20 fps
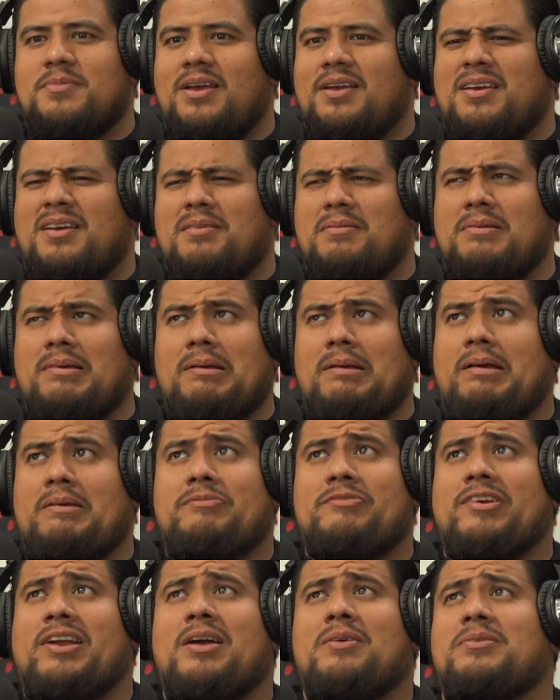I
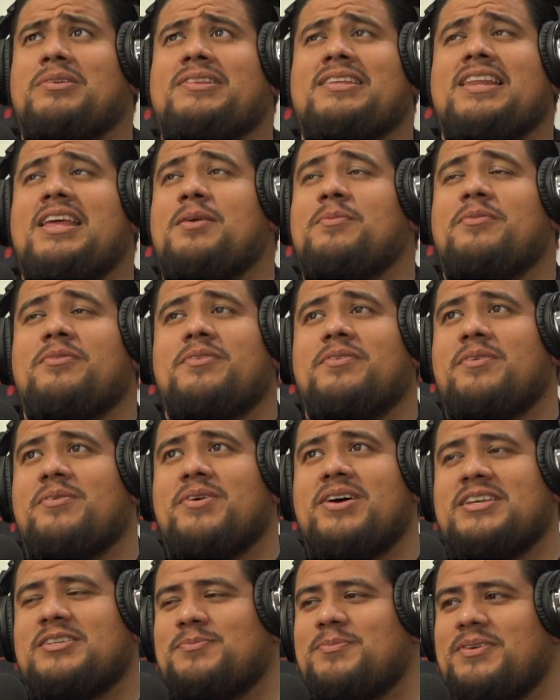forgot what the name of it was,